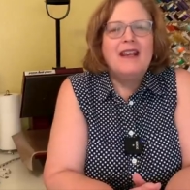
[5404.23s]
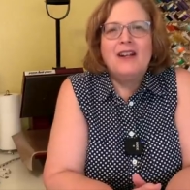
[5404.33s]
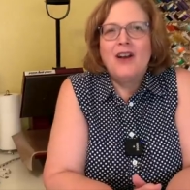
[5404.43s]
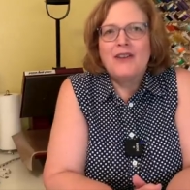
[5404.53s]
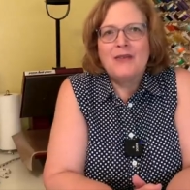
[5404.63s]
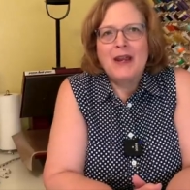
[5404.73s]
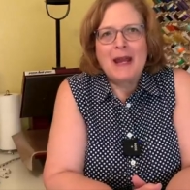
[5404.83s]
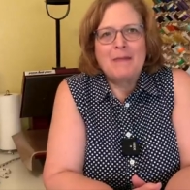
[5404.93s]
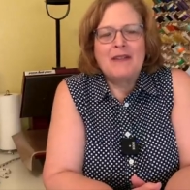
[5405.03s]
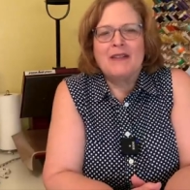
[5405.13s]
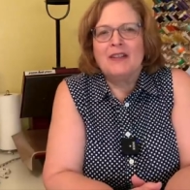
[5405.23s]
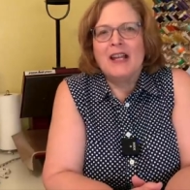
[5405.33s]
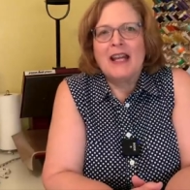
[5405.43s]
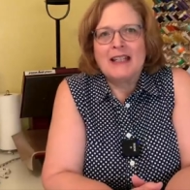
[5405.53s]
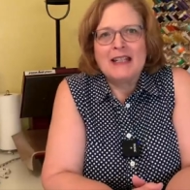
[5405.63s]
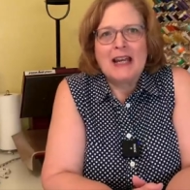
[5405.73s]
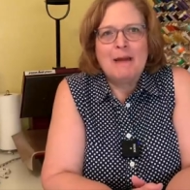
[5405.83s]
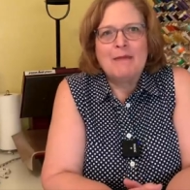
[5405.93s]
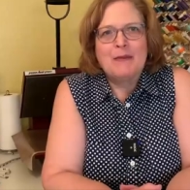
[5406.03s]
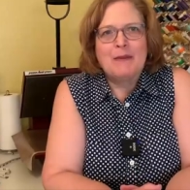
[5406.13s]
It also happens a lot of
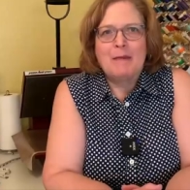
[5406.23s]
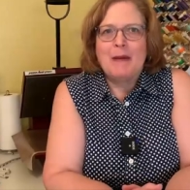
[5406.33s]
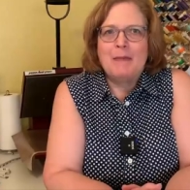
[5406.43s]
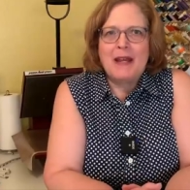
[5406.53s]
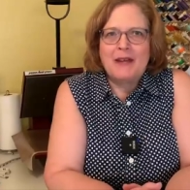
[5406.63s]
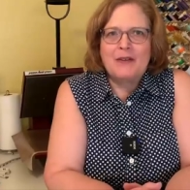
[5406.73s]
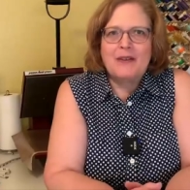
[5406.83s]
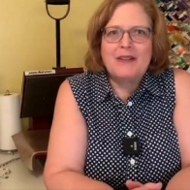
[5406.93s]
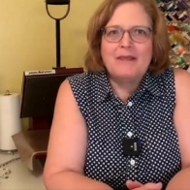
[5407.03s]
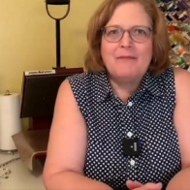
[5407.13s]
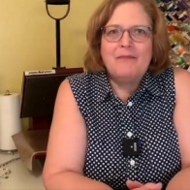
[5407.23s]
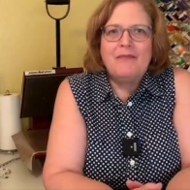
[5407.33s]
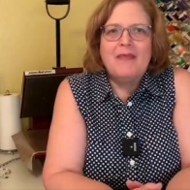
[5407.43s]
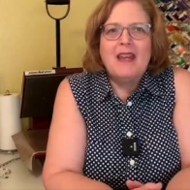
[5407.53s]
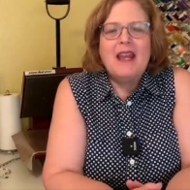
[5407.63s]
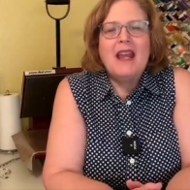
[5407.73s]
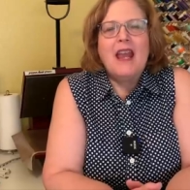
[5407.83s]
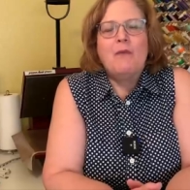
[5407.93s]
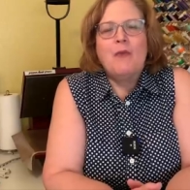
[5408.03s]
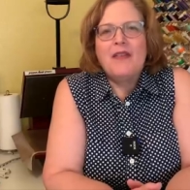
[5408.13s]
times with my patterns.
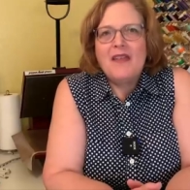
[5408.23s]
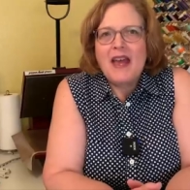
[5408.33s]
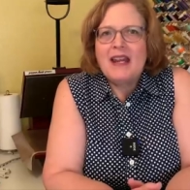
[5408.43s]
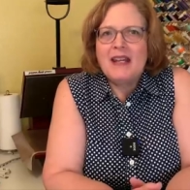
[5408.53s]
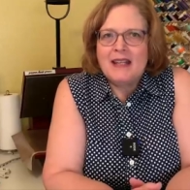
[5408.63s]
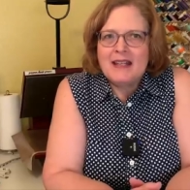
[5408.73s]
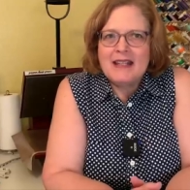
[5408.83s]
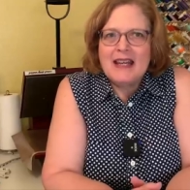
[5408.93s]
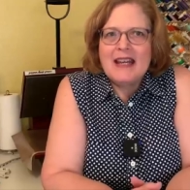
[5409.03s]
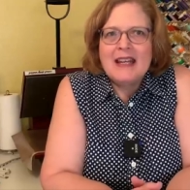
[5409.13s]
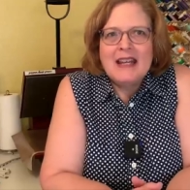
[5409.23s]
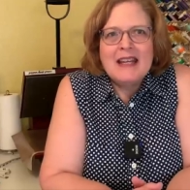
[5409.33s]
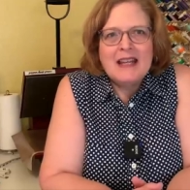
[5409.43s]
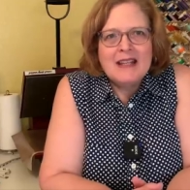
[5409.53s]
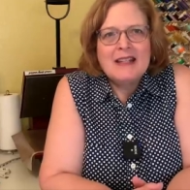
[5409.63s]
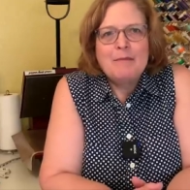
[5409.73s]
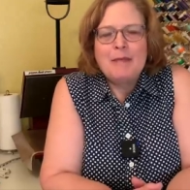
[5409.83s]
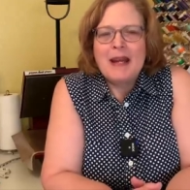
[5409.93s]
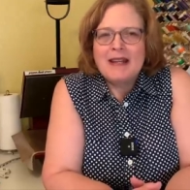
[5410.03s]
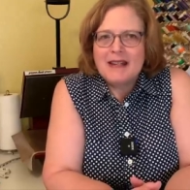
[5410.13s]
And what that is, it is
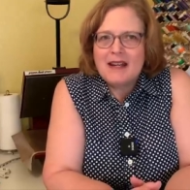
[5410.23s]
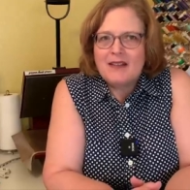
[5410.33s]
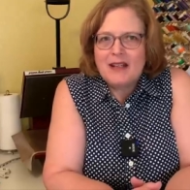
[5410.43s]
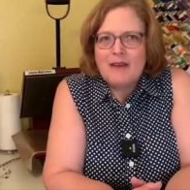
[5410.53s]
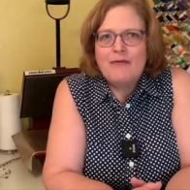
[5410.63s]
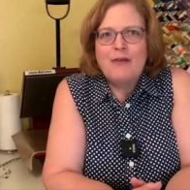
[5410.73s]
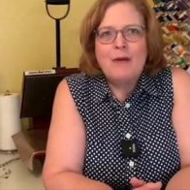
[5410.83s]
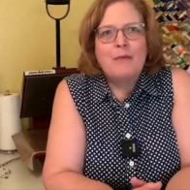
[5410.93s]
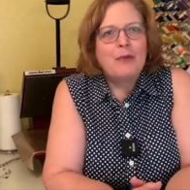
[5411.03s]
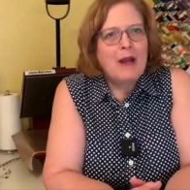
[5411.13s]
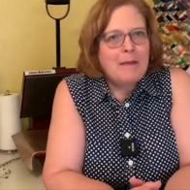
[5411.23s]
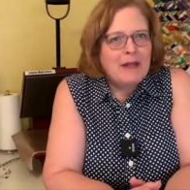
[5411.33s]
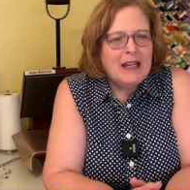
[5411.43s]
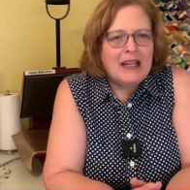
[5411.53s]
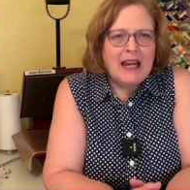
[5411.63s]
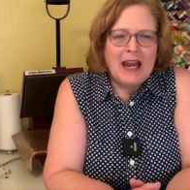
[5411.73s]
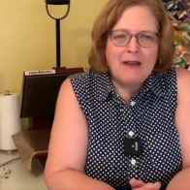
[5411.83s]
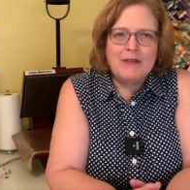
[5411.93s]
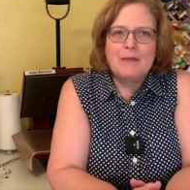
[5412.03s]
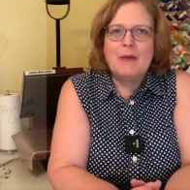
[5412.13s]
basically from prominent
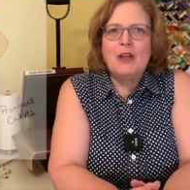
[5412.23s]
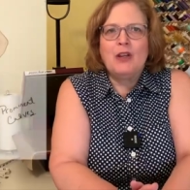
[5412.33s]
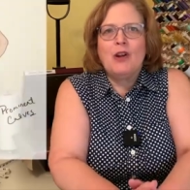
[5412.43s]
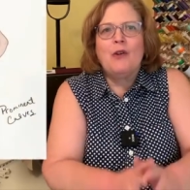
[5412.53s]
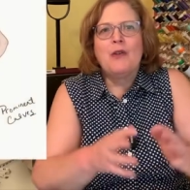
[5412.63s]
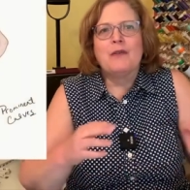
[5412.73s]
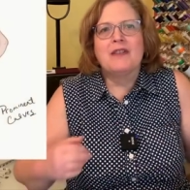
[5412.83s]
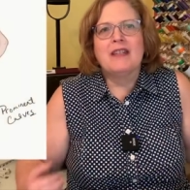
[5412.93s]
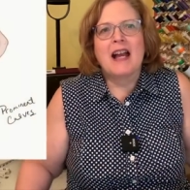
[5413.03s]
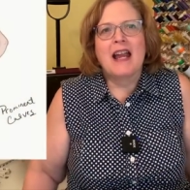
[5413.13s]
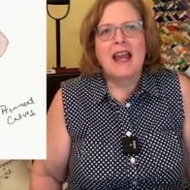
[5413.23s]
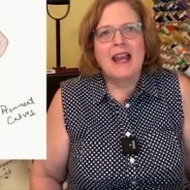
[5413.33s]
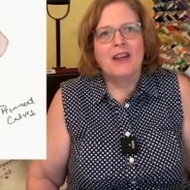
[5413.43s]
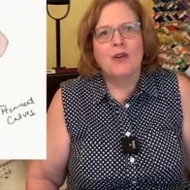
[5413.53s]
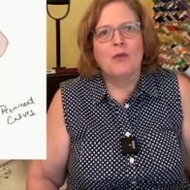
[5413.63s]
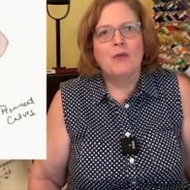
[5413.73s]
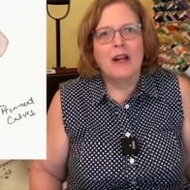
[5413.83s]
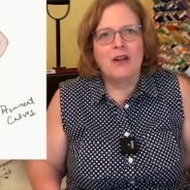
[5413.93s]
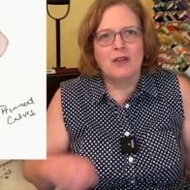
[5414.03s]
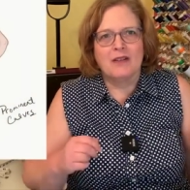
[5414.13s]
calves. But you know those diagonal
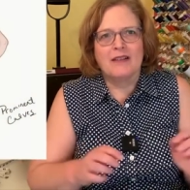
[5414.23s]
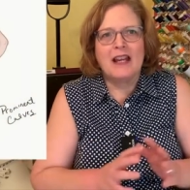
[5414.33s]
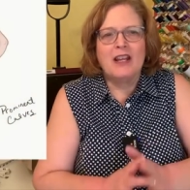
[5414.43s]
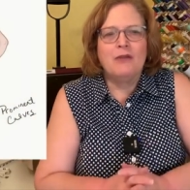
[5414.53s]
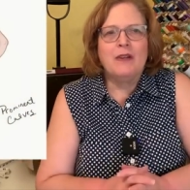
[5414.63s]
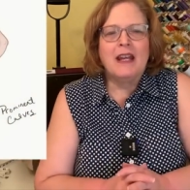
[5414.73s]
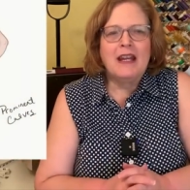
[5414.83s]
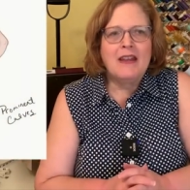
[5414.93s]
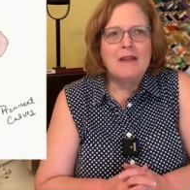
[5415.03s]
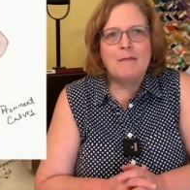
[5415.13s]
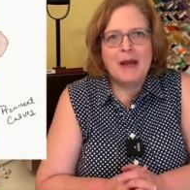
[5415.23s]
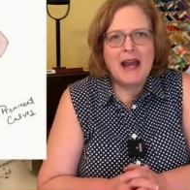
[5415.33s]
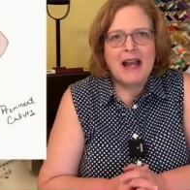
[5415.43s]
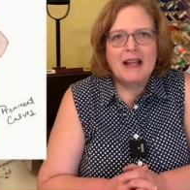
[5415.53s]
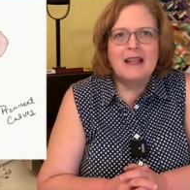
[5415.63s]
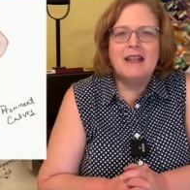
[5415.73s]
wrinkles that you get in the back?